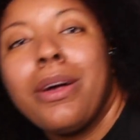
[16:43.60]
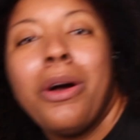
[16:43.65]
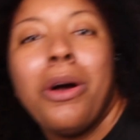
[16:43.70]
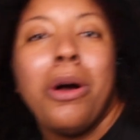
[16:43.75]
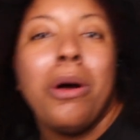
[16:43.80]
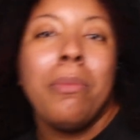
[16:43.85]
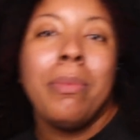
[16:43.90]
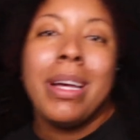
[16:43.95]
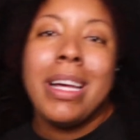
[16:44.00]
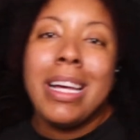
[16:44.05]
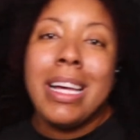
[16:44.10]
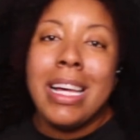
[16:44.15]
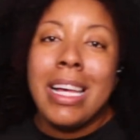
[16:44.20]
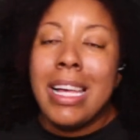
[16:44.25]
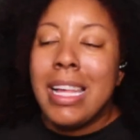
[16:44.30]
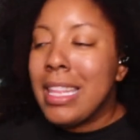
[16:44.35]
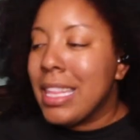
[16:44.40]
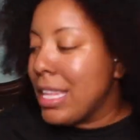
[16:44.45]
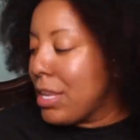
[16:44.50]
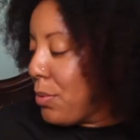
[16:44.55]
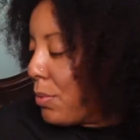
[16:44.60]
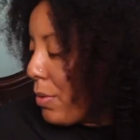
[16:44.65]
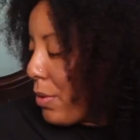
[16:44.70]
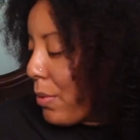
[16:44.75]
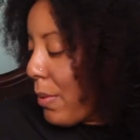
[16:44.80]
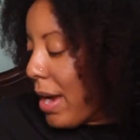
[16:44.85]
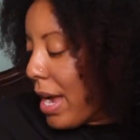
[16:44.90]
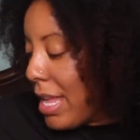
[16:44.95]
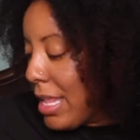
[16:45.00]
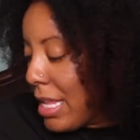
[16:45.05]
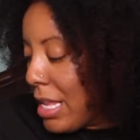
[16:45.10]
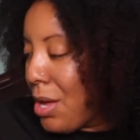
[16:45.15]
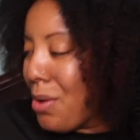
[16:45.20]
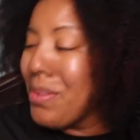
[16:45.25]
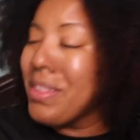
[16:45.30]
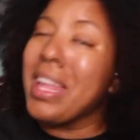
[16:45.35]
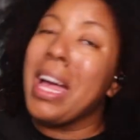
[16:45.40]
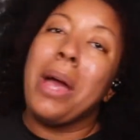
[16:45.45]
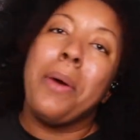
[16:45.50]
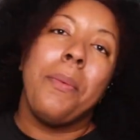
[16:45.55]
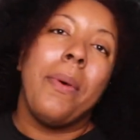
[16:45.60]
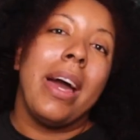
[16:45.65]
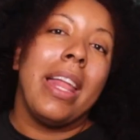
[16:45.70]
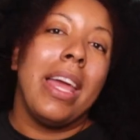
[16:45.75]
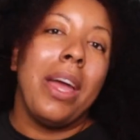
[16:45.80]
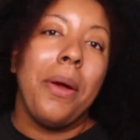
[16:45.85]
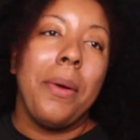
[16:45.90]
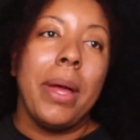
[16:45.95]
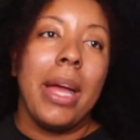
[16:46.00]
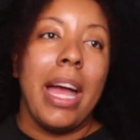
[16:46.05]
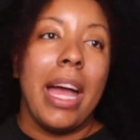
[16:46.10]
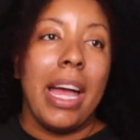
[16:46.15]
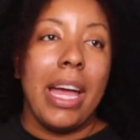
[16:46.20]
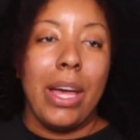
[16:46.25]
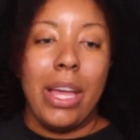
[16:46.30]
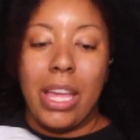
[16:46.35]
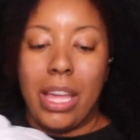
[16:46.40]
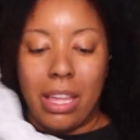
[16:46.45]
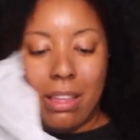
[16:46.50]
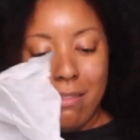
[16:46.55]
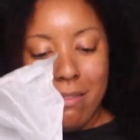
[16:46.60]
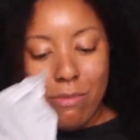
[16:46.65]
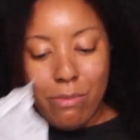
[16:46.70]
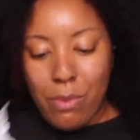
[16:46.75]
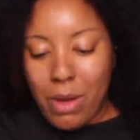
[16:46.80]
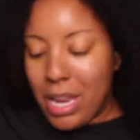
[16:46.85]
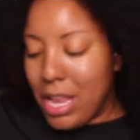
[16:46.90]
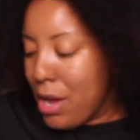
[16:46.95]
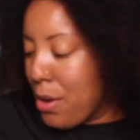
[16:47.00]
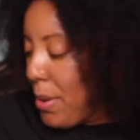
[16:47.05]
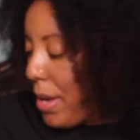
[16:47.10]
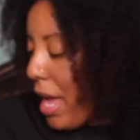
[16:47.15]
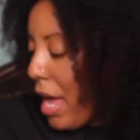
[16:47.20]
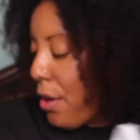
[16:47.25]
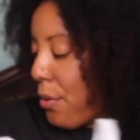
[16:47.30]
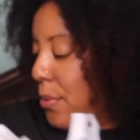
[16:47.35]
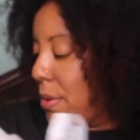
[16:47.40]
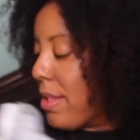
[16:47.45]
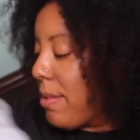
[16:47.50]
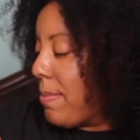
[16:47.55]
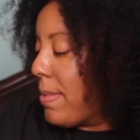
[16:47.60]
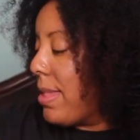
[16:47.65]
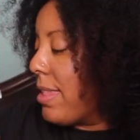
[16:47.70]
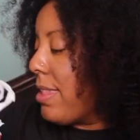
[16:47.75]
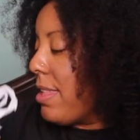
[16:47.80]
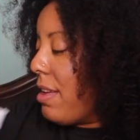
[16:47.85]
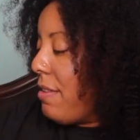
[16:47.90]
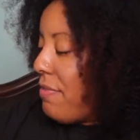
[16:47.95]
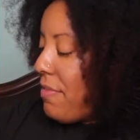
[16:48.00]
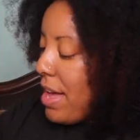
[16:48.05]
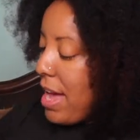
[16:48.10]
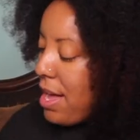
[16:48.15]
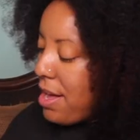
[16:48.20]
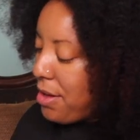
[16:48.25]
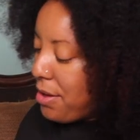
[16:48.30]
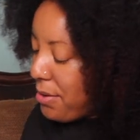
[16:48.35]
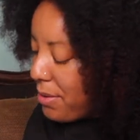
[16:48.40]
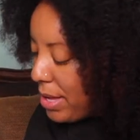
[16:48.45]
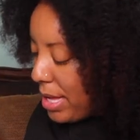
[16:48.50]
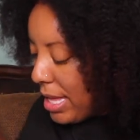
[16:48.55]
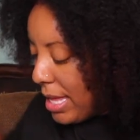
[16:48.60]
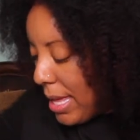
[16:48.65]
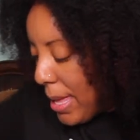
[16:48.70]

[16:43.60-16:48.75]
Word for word: to Home Goods and it was crazy. And I was like, why they already got, why they already got Christmas stuff out?